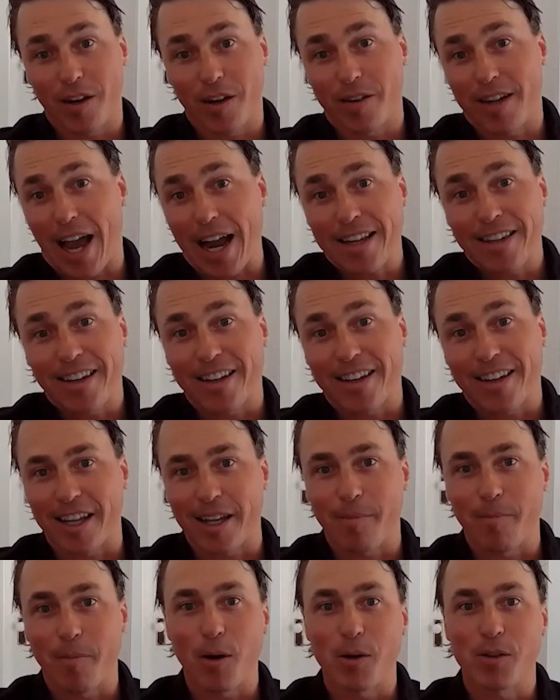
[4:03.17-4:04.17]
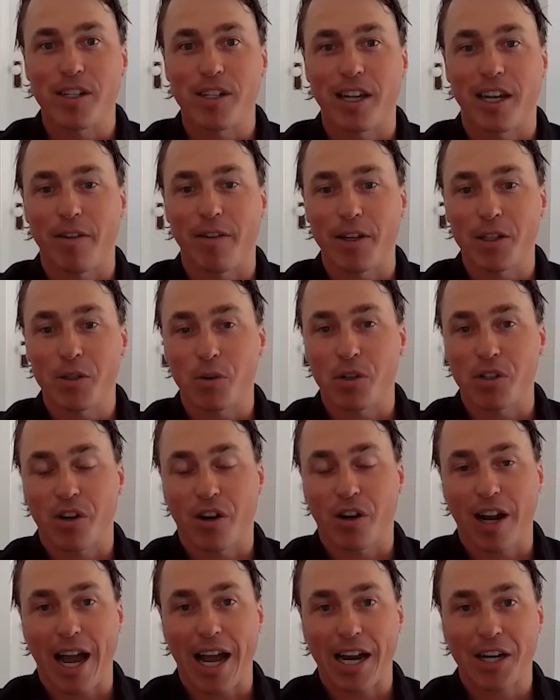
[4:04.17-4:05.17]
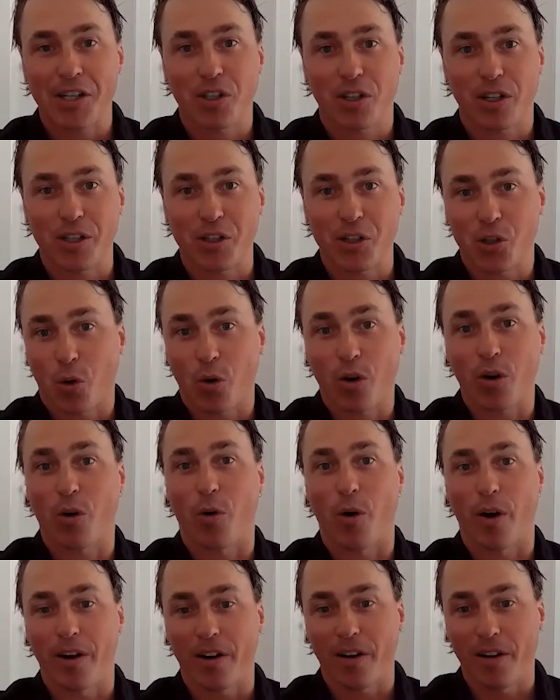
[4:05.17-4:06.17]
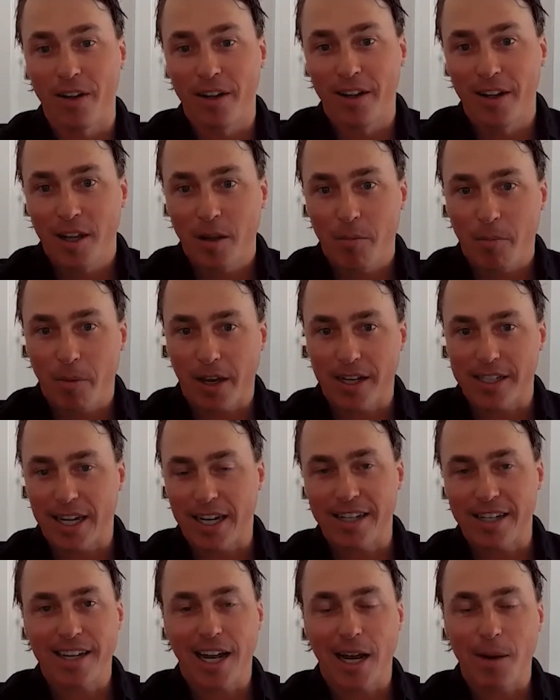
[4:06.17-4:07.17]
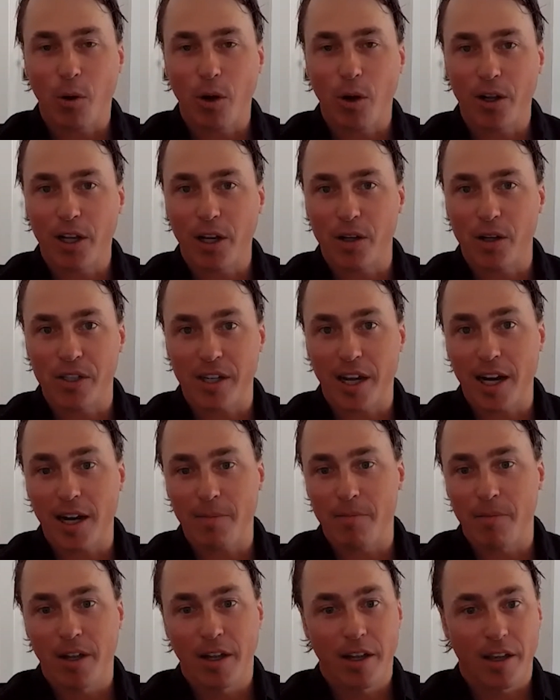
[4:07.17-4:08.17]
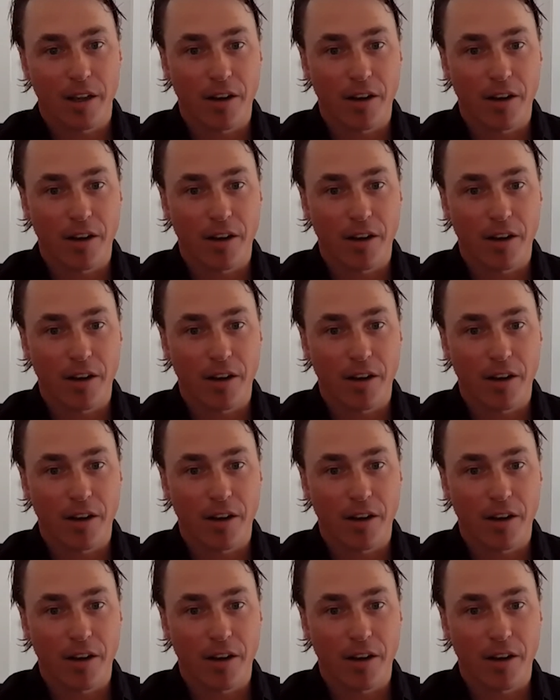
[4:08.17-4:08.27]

Technically, most individuals are actually short oil because anytime oil goes up,